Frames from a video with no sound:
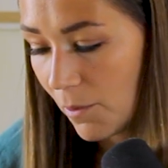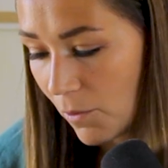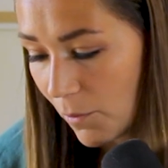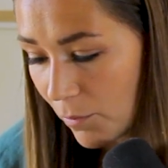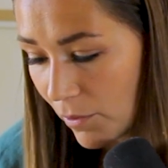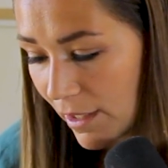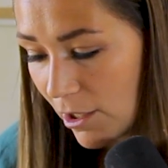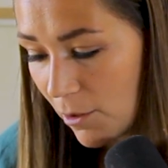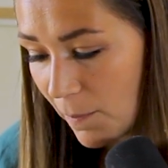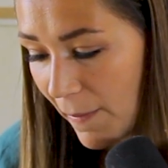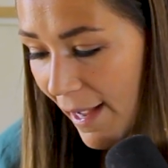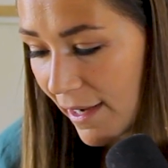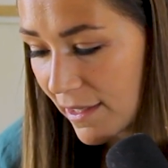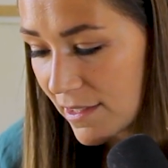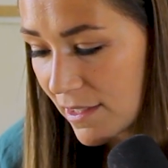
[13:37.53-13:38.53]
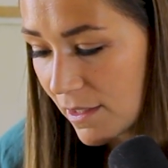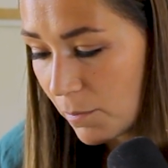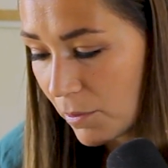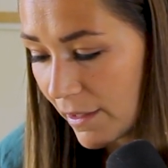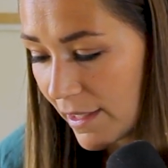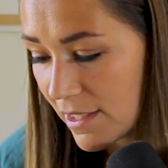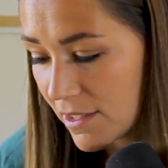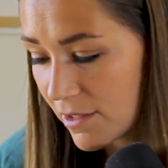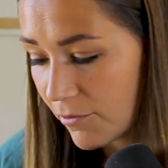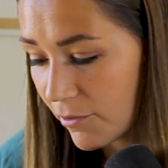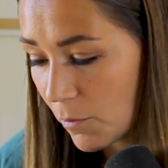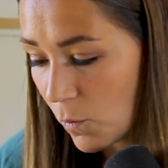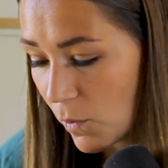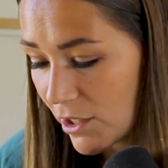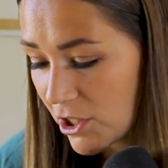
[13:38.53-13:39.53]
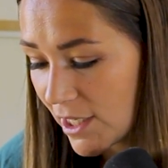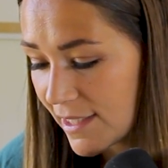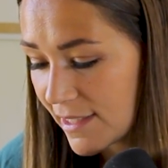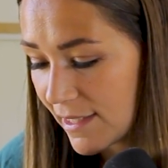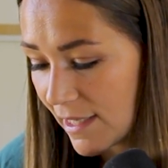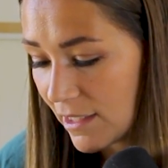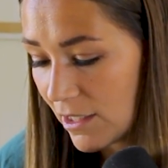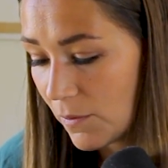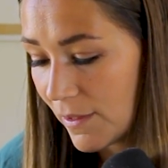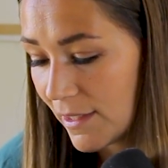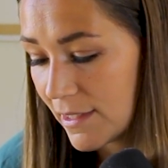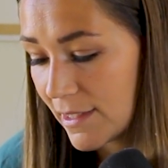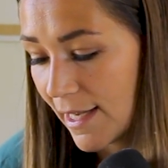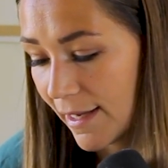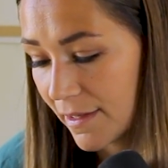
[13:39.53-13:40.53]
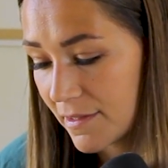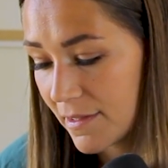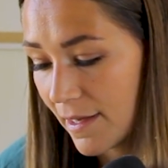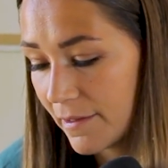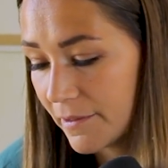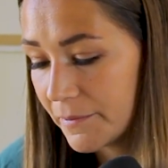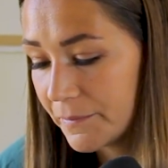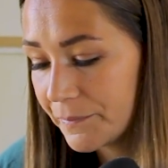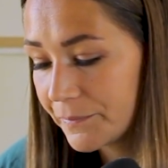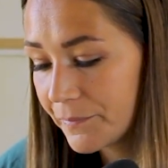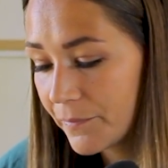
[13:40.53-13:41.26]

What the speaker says: I will bring you back to the place from which I sent you into exile.